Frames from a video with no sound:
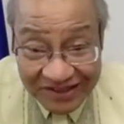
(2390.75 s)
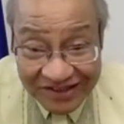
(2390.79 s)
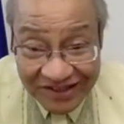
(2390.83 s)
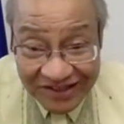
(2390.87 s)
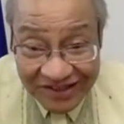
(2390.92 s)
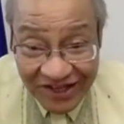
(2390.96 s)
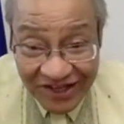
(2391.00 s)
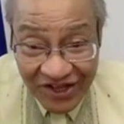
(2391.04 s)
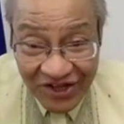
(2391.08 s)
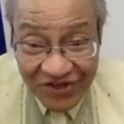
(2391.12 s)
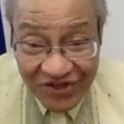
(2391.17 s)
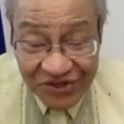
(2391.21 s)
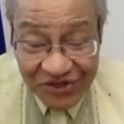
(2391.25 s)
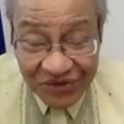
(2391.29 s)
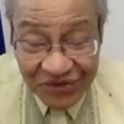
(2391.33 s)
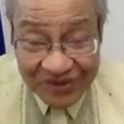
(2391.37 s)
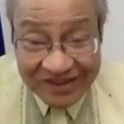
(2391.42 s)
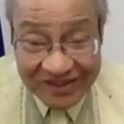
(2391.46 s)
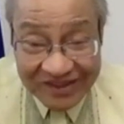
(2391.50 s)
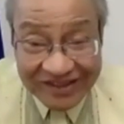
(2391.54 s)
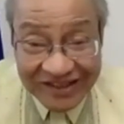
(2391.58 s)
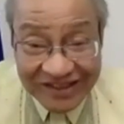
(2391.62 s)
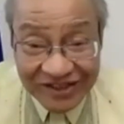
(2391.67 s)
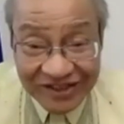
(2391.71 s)
So what did they
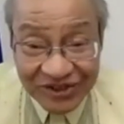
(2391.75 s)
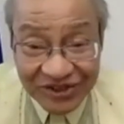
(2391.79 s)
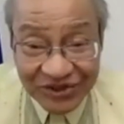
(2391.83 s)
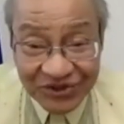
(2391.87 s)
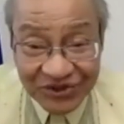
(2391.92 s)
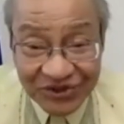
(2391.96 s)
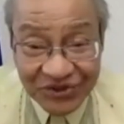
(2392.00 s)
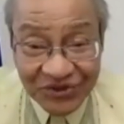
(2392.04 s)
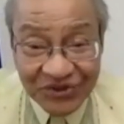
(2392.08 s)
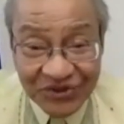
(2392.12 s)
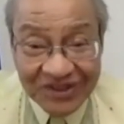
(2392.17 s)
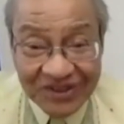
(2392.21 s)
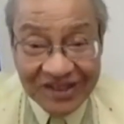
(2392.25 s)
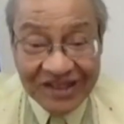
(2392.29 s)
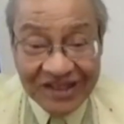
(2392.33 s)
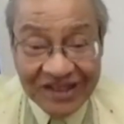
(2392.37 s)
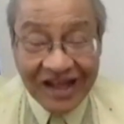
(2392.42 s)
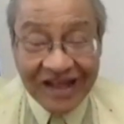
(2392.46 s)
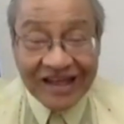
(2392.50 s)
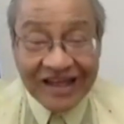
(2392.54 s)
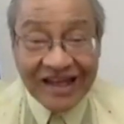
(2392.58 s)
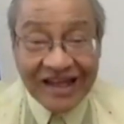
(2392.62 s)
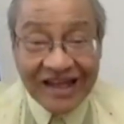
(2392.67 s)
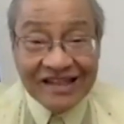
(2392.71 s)
do? Again,
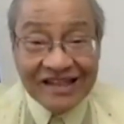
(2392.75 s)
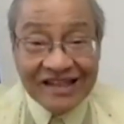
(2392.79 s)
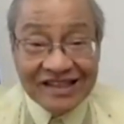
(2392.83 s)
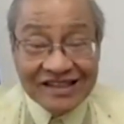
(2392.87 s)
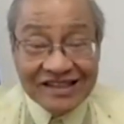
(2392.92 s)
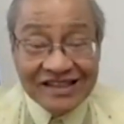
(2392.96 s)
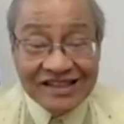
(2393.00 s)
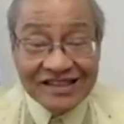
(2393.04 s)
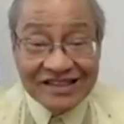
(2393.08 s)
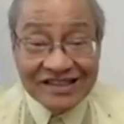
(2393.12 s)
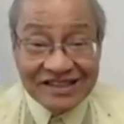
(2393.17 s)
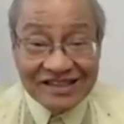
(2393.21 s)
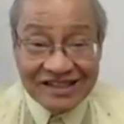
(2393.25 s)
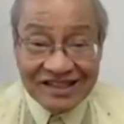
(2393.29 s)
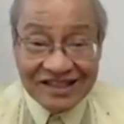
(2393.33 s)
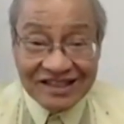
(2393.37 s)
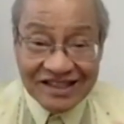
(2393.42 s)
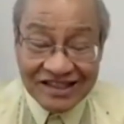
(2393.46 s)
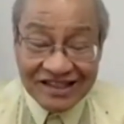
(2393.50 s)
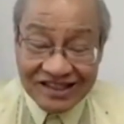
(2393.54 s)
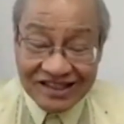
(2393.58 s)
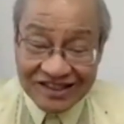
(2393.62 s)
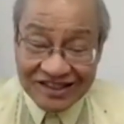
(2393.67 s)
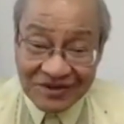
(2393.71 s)
this is the
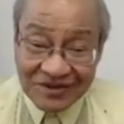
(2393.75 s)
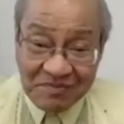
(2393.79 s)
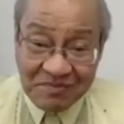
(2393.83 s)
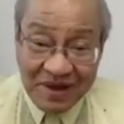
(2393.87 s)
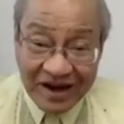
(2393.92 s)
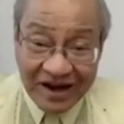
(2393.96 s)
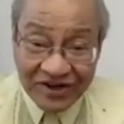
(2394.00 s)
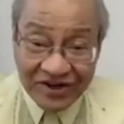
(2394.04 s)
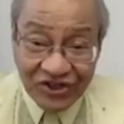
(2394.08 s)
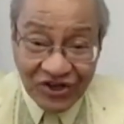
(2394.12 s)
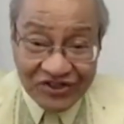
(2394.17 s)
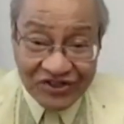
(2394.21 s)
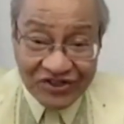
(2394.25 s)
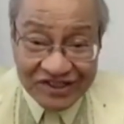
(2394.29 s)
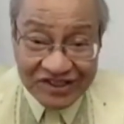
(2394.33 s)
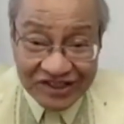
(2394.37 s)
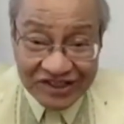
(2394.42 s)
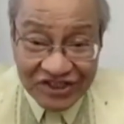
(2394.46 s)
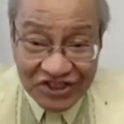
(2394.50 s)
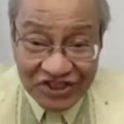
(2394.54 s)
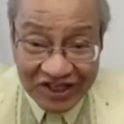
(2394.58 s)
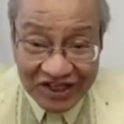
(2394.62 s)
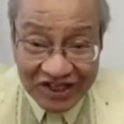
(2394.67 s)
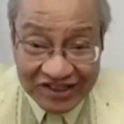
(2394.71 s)
paradox in the
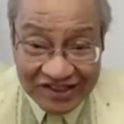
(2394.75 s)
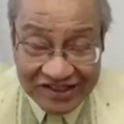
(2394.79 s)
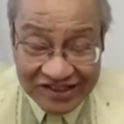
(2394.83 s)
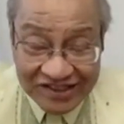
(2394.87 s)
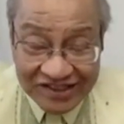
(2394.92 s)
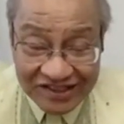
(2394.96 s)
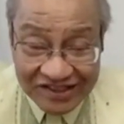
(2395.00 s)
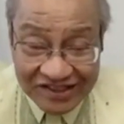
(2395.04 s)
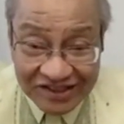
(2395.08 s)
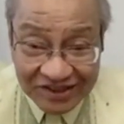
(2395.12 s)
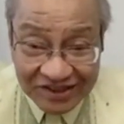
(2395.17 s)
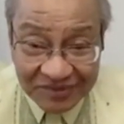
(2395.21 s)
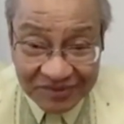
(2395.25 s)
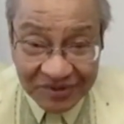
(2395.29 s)
Chinese system.